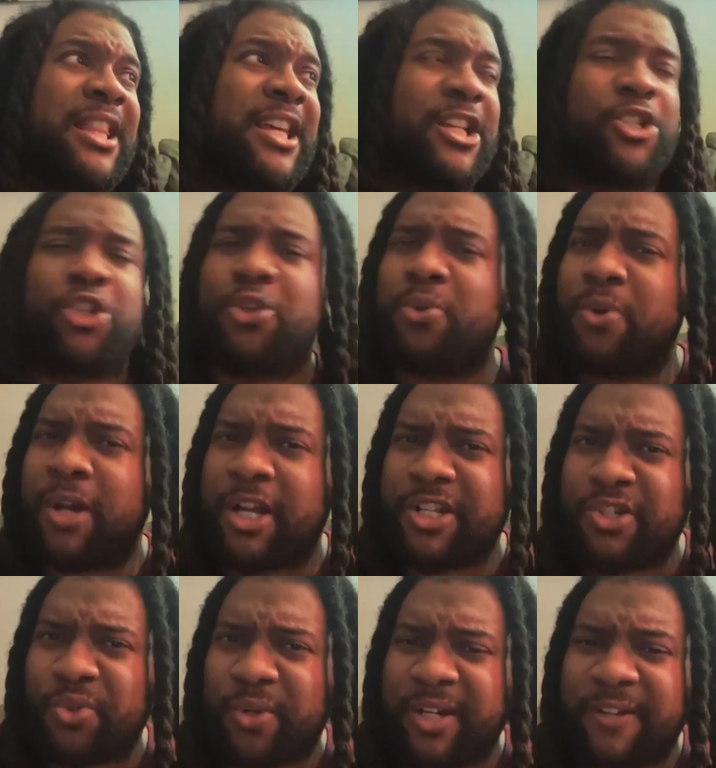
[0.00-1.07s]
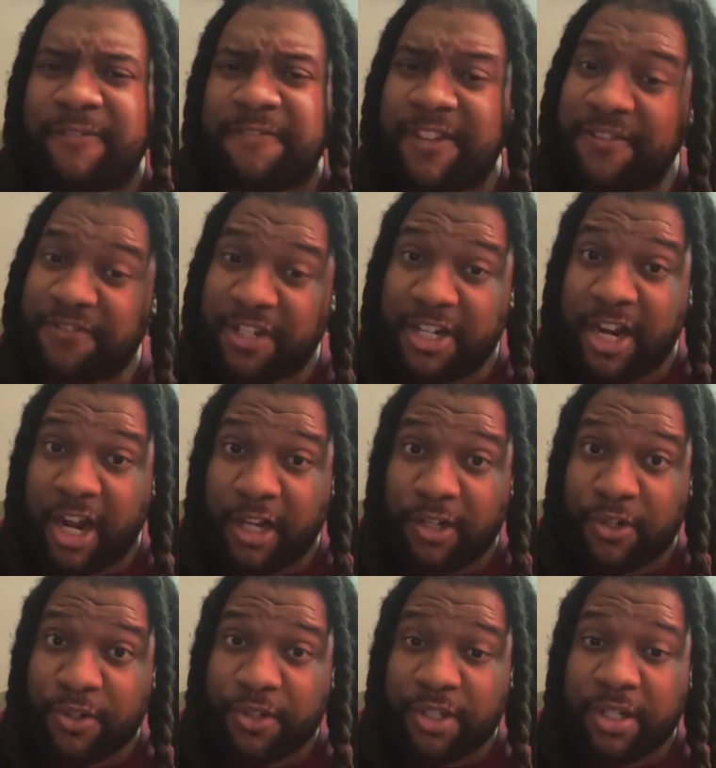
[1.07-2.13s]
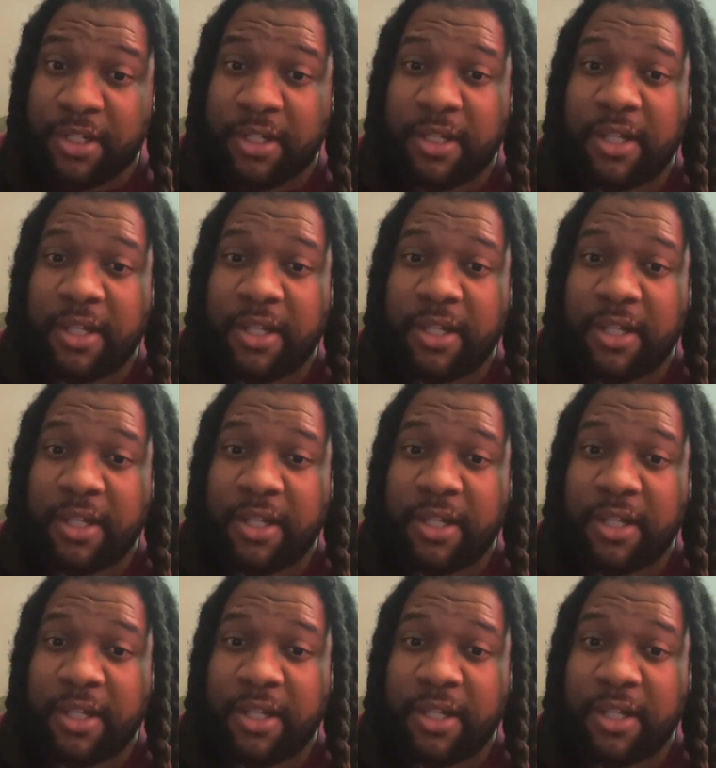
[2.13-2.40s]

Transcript: I think, $250.